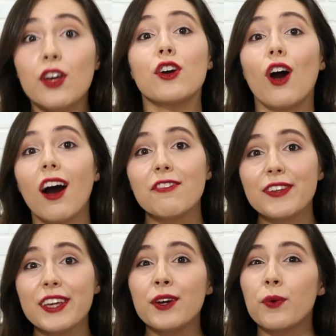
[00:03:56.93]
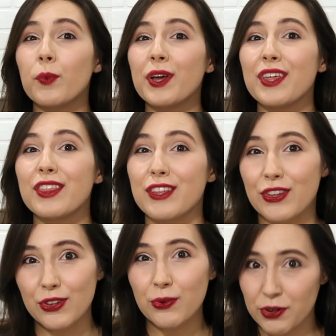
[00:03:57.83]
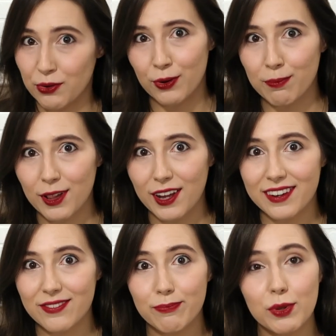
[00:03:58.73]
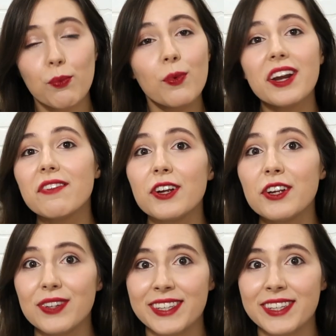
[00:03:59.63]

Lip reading: coffee with unicorn blood. Whatever you